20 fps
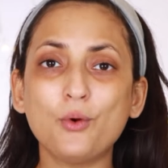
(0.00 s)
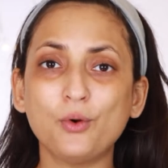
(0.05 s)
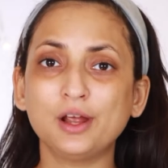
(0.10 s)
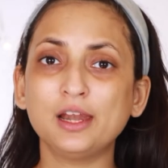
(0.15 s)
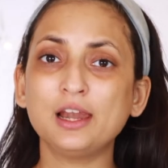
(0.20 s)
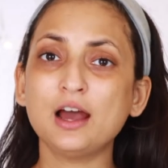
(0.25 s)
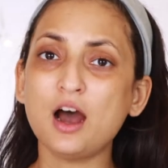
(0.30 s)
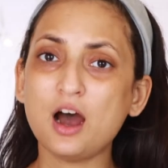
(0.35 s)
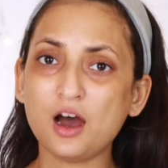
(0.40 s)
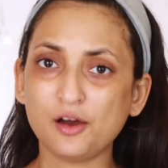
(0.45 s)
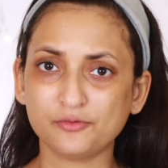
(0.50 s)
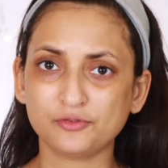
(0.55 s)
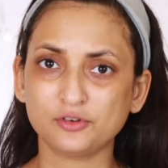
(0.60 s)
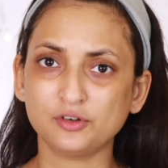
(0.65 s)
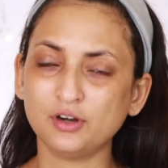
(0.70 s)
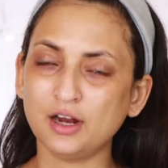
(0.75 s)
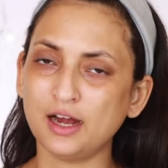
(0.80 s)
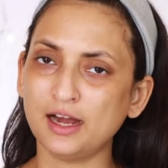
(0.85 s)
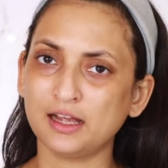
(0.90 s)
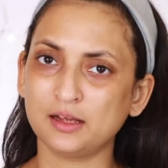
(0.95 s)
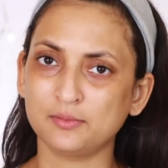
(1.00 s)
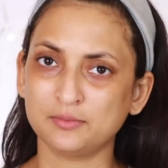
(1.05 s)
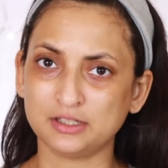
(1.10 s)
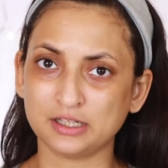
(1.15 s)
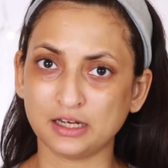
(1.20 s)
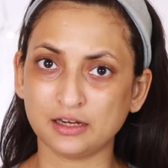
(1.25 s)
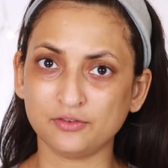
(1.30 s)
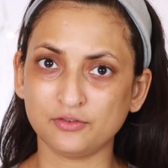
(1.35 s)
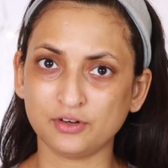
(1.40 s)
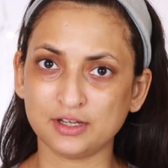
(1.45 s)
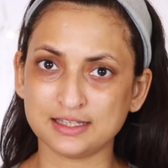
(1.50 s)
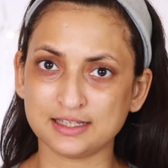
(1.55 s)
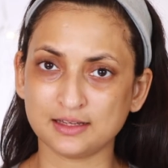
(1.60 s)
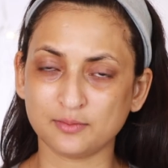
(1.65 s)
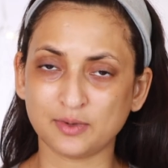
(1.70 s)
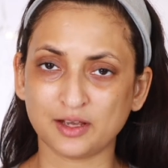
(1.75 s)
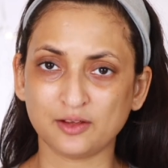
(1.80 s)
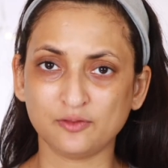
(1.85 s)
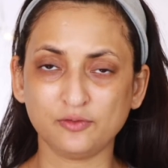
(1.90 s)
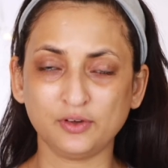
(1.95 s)
oil after I am done raising
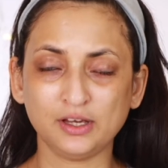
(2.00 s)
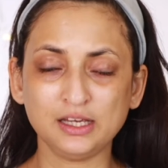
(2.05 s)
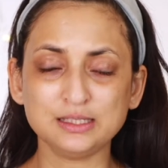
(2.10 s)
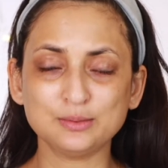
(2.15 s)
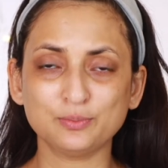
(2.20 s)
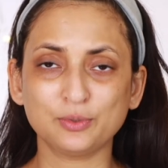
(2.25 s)
my face